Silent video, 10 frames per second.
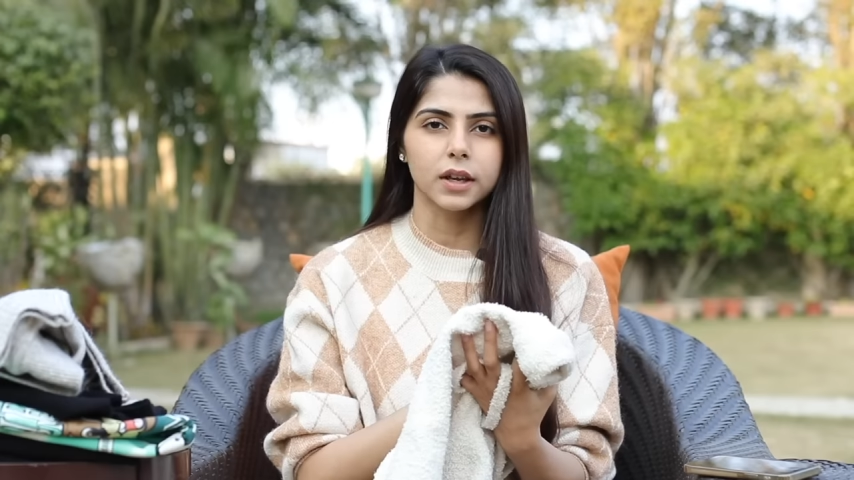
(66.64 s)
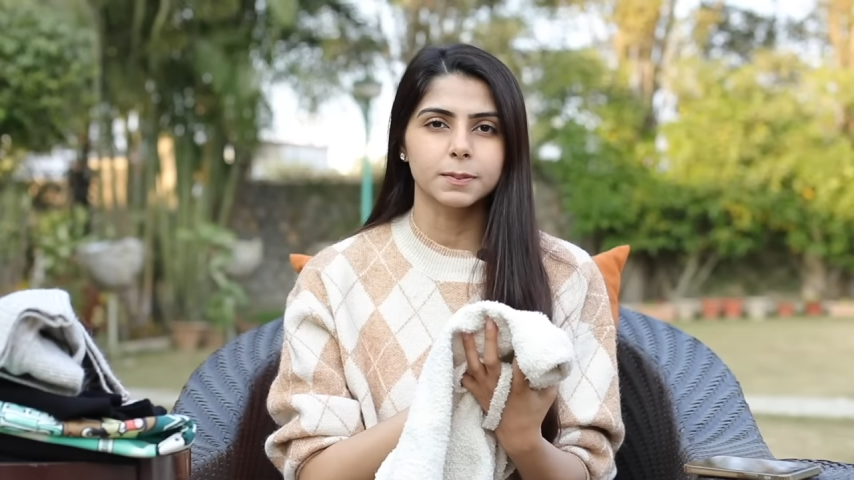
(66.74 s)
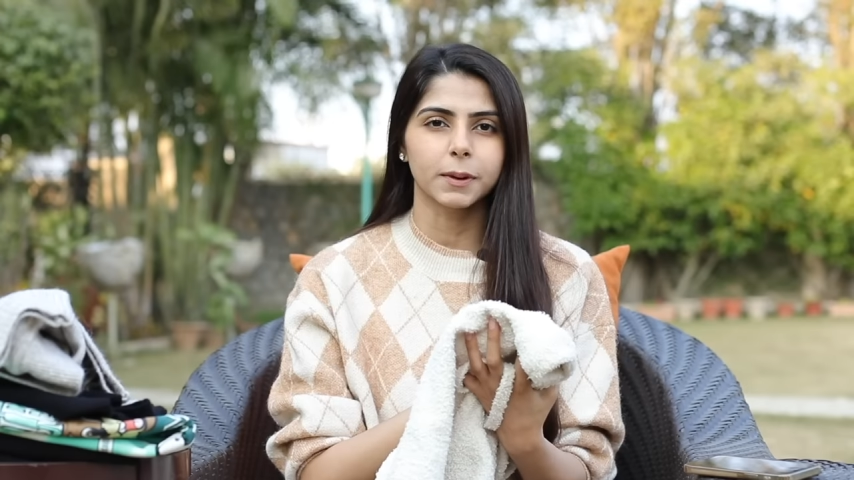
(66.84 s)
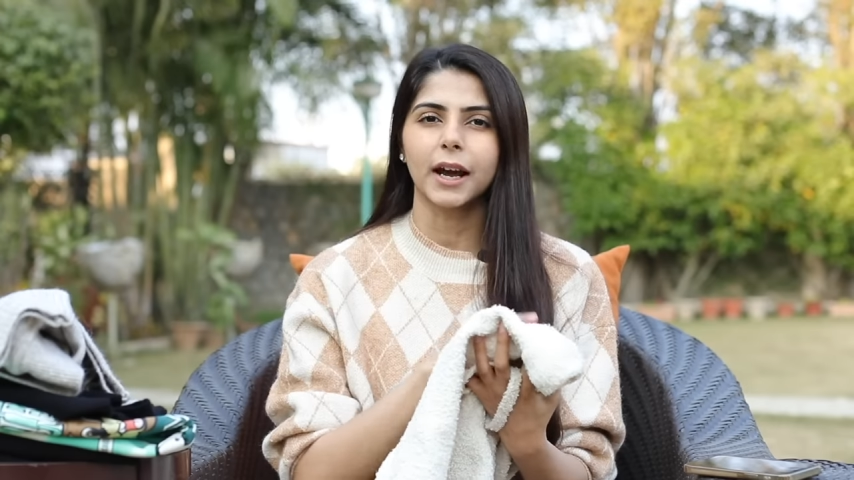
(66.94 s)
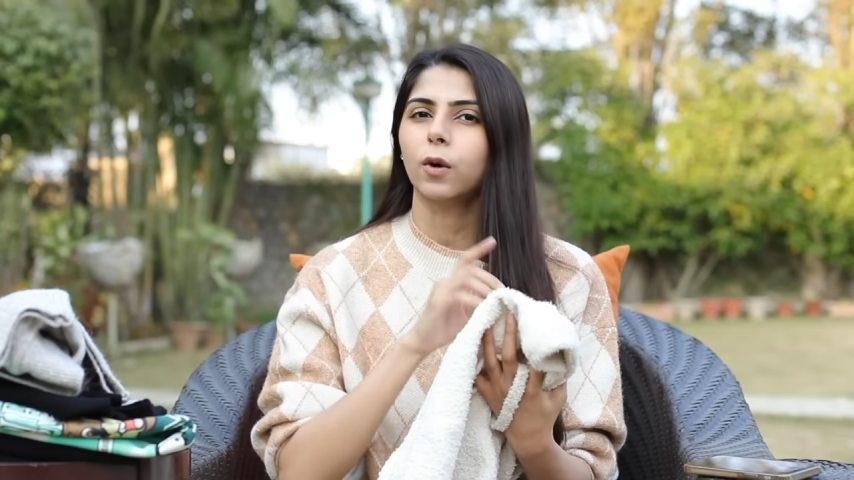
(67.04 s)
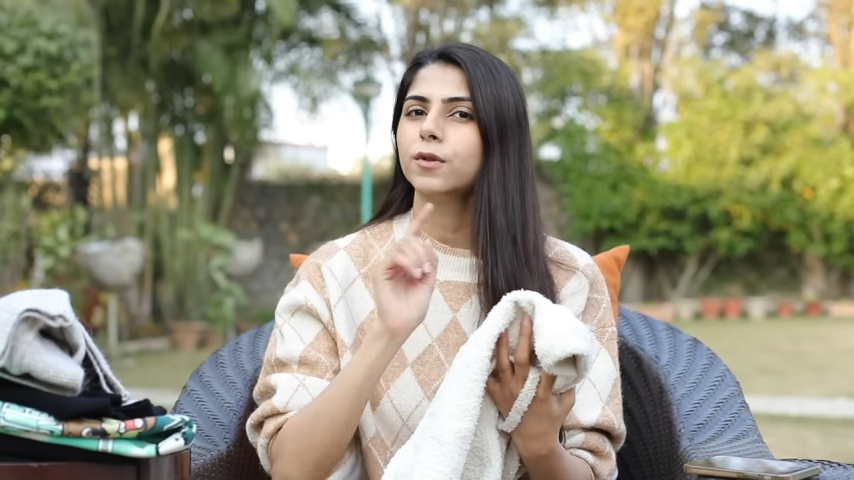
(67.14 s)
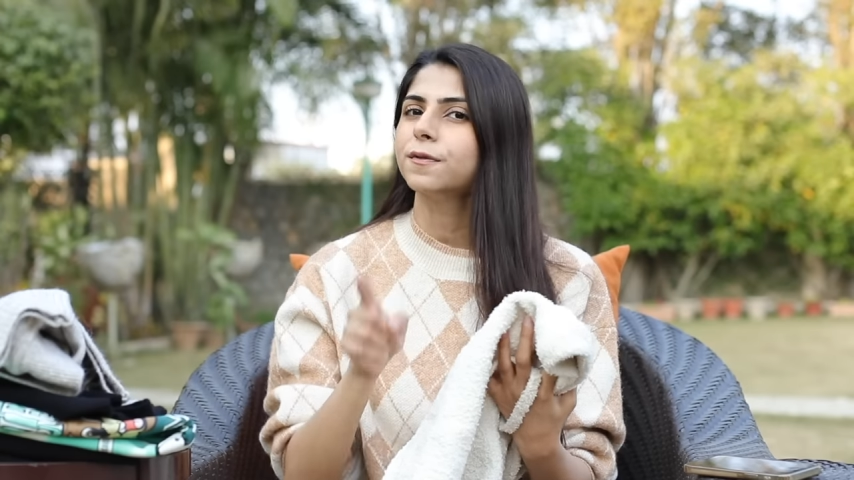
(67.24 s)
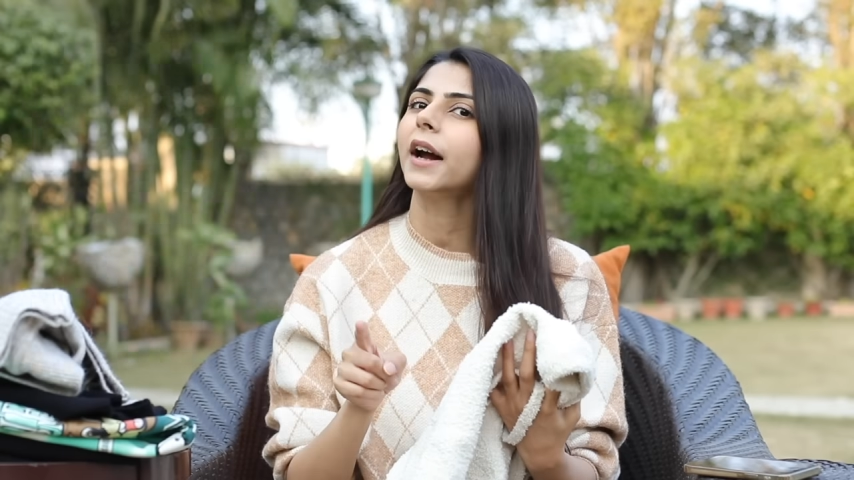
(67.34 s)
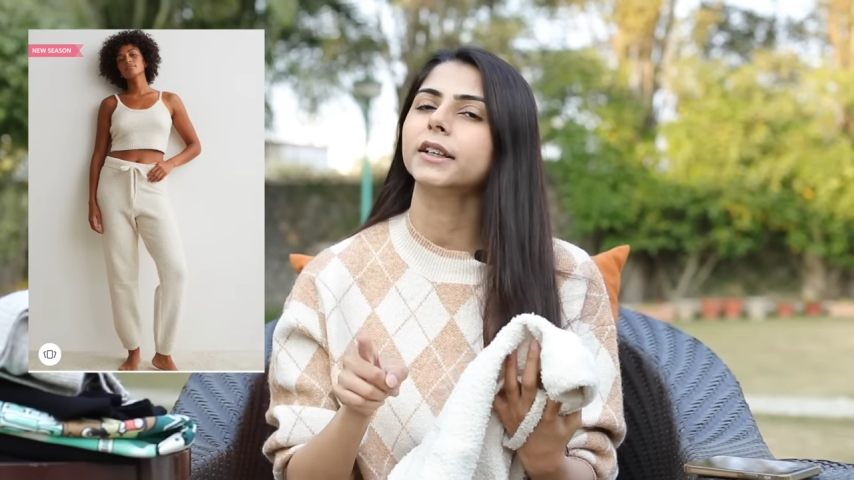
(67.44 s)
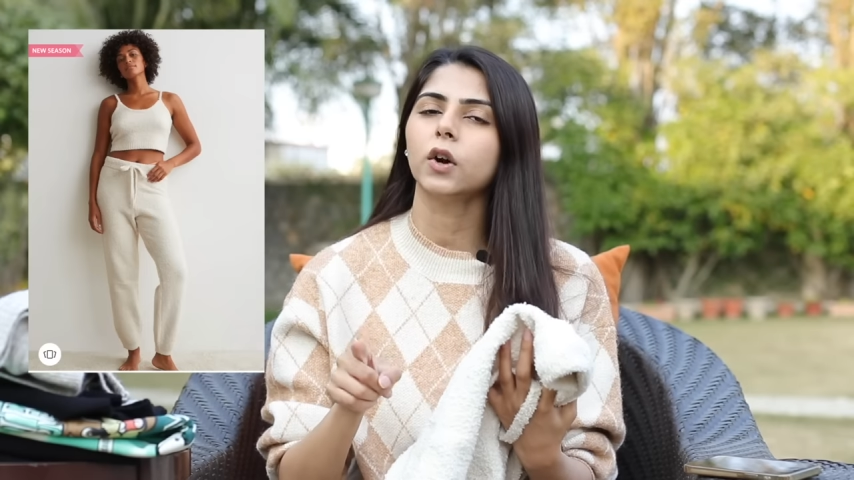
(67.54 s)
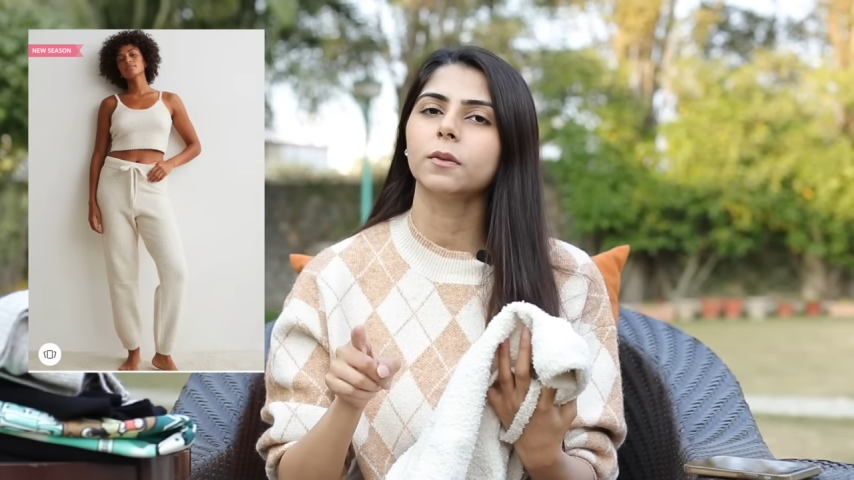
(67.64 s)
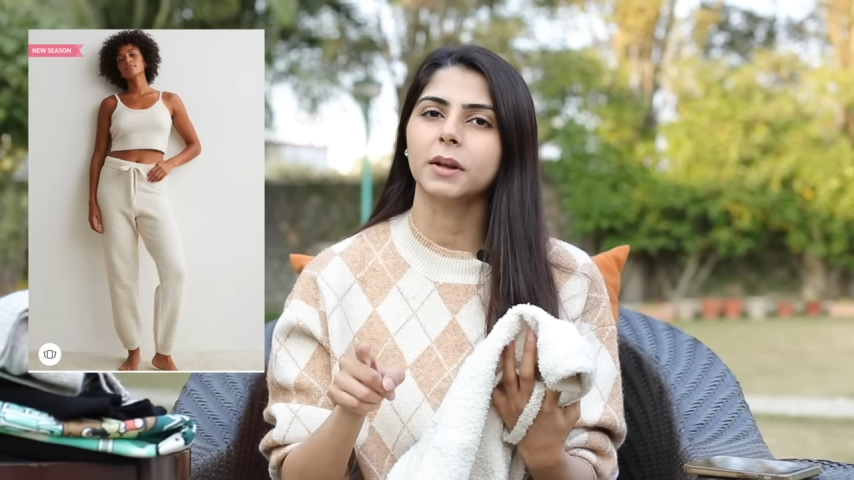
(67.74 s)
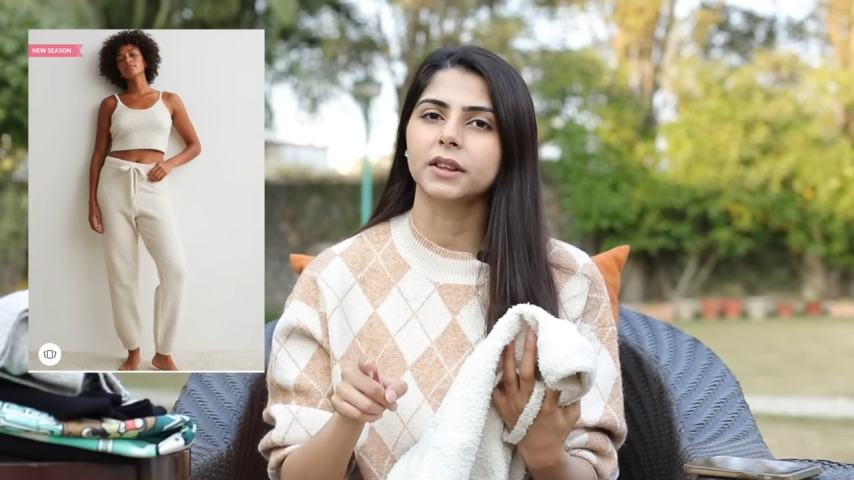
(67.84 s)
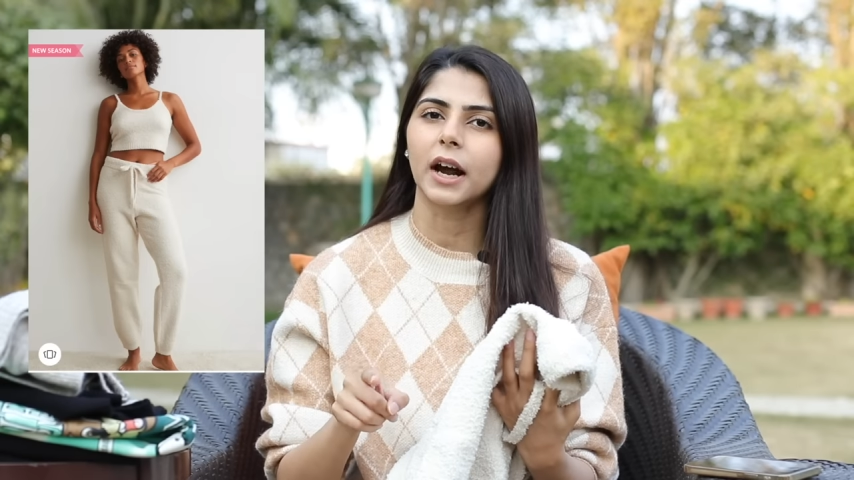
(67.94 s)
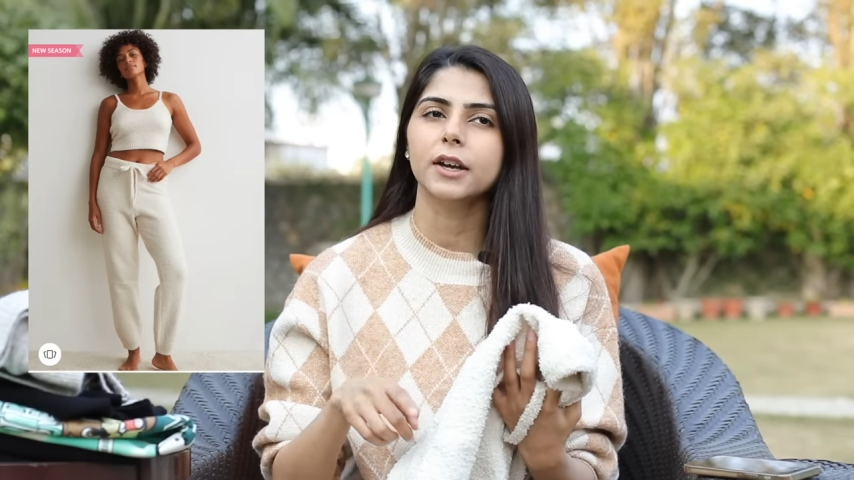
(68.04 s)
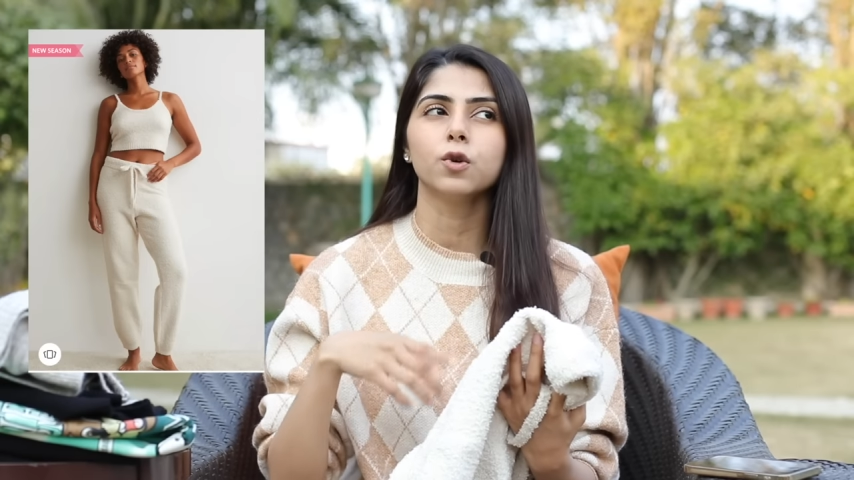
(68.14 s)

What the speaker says: this, but I couldn't find it on Myntra.